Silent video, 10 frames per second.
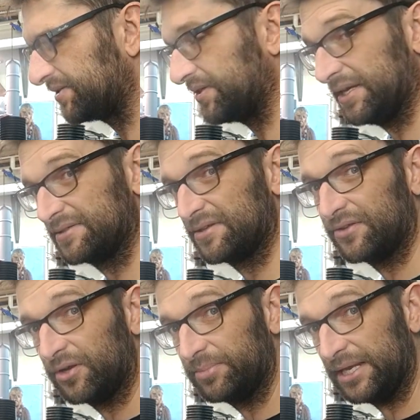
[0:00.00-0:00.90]
things a
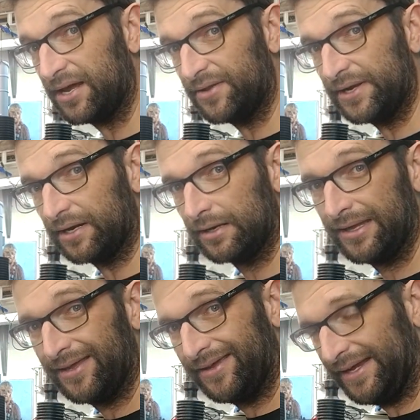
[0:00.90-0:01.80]
little bit on there.
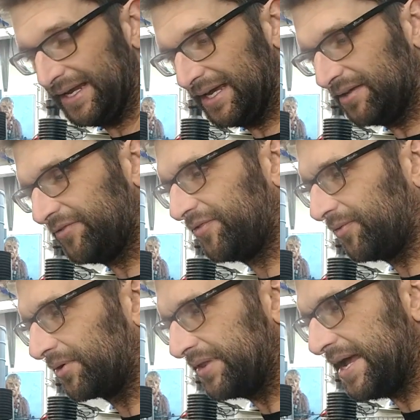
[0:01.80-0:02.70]
And
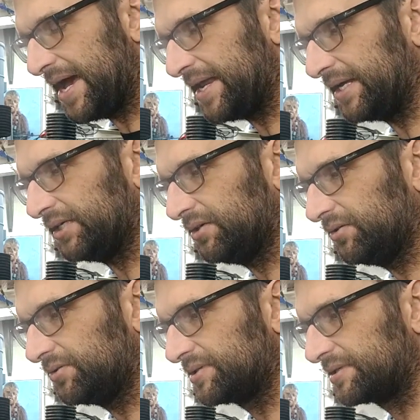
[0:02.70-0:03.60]
for that I
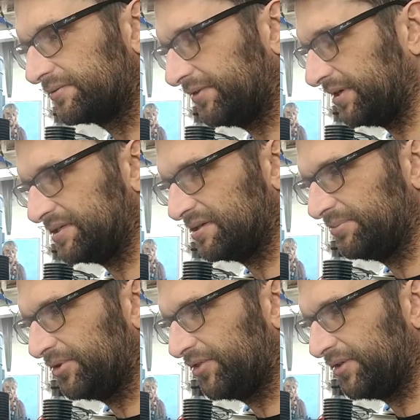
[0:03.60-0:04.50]
used a very
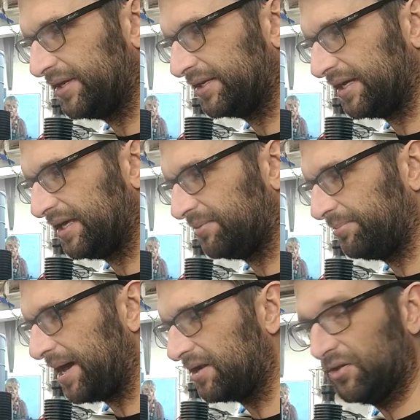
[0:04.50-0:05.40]
simple thing. I had a
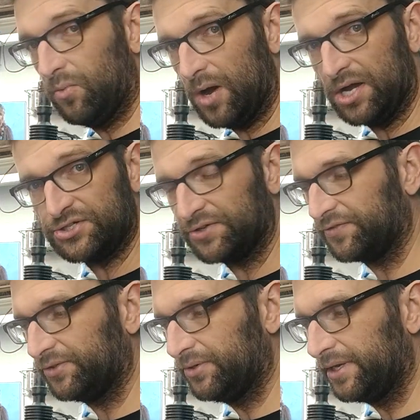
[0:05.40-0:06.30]
bottle of washer
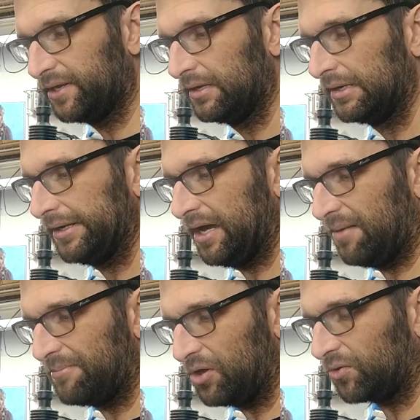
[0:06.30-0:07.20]
fluid, a
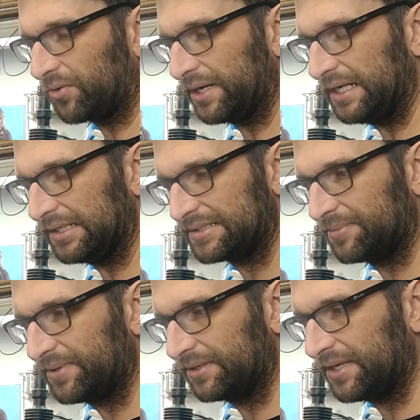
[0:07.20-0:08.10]
milk crate,
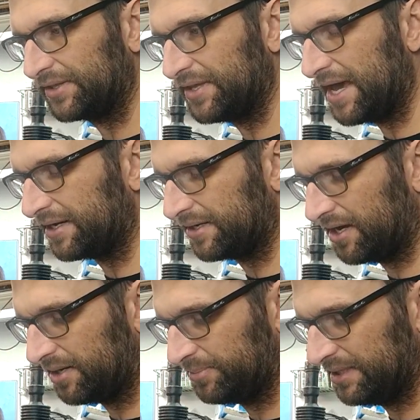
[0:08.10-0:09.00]
something like that,
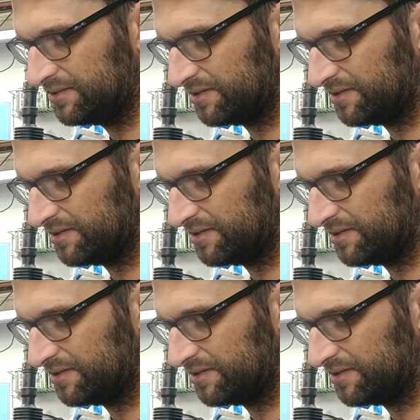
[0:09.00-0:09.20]
cut a piece